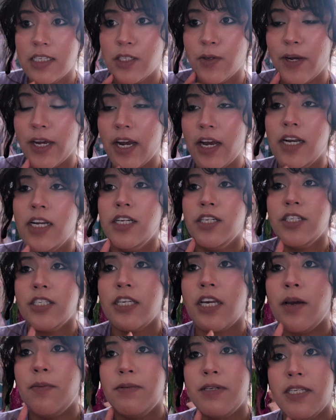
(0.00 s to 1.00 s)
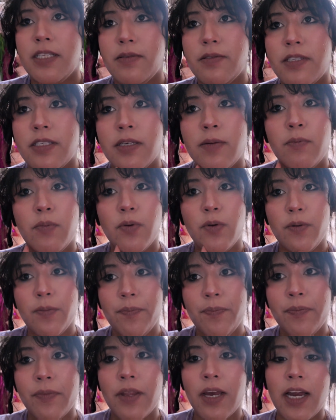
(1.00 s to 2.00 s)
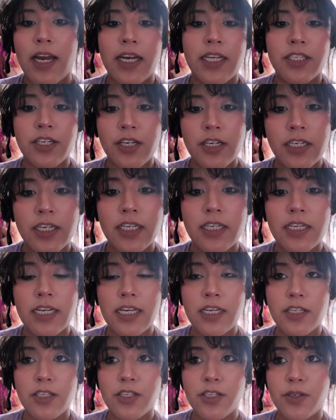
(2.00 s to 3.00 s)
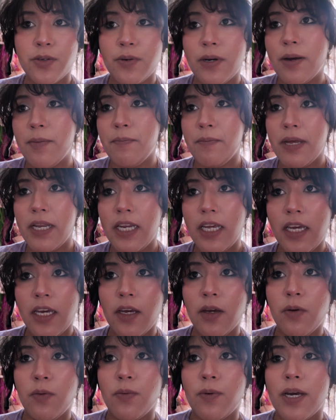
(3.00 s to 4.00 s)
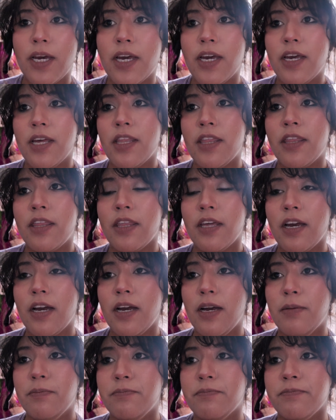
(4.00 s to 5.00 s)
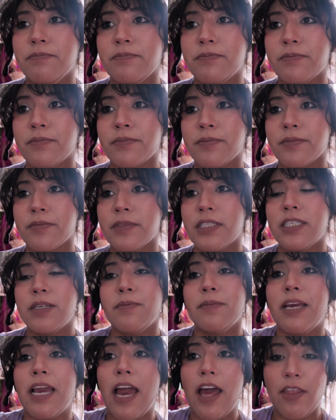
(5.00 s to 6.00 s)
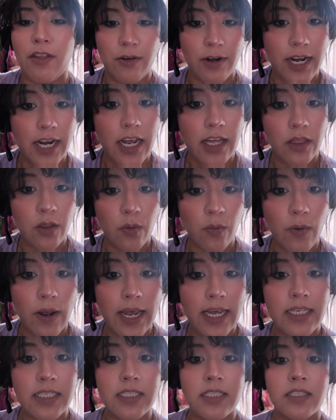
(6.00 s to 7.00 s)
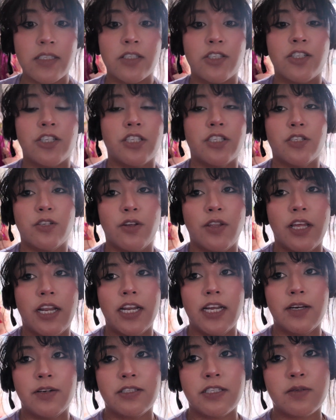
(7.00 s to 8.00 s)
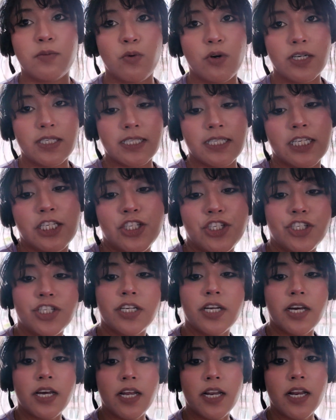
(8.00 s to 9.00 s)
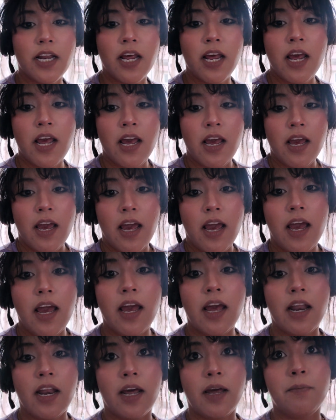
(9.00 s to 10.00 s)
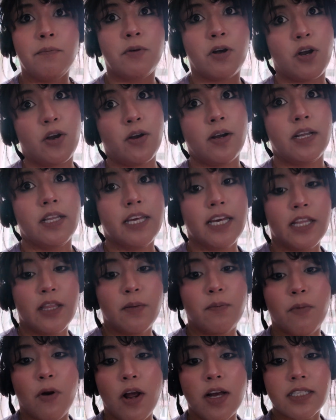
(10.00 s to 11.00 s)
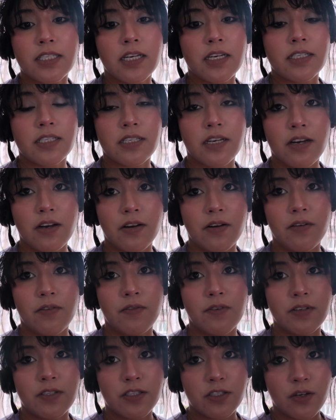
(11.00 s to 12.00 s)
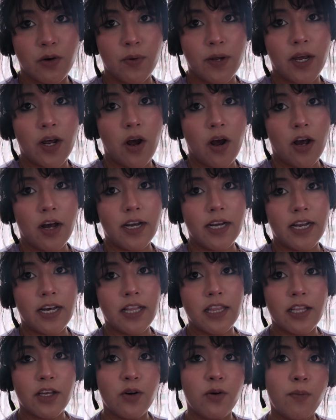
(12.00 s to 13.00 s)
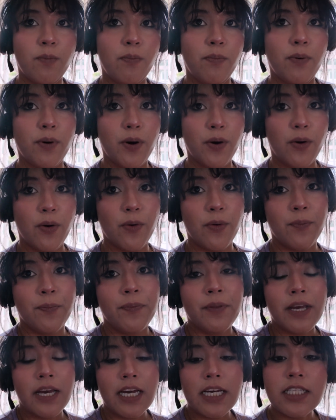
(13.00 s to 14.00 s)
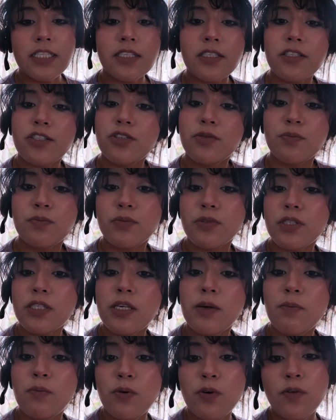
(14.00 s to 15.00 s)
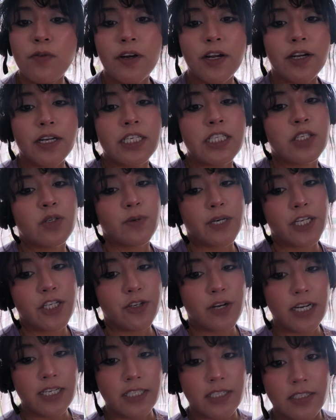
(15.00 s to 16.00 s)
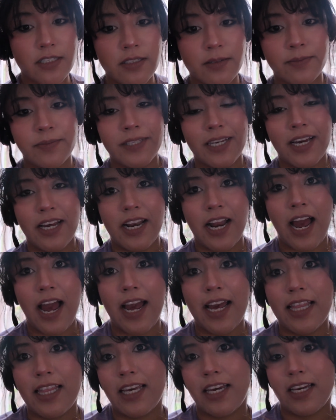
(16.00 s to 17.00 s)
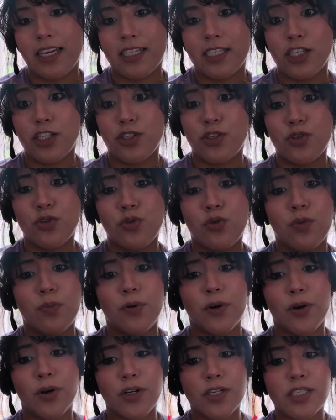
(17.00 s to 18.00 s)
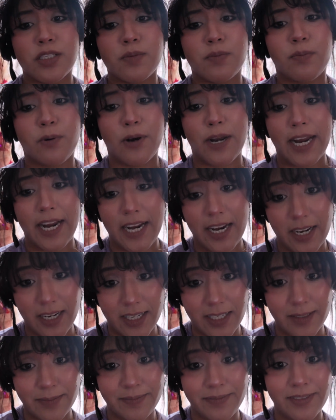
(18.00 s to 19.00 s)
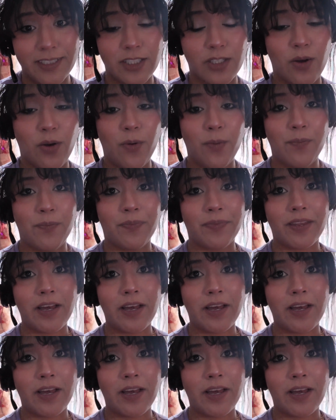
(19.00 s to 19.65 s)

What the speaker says: So I kind of just kept it simple. I turned it into a mini with some gathering at the waist just so that it's more cinched in. And I'm currently in the process of sewing on a little bow. It's a simple, very sweet dress, and I think it's super spring. So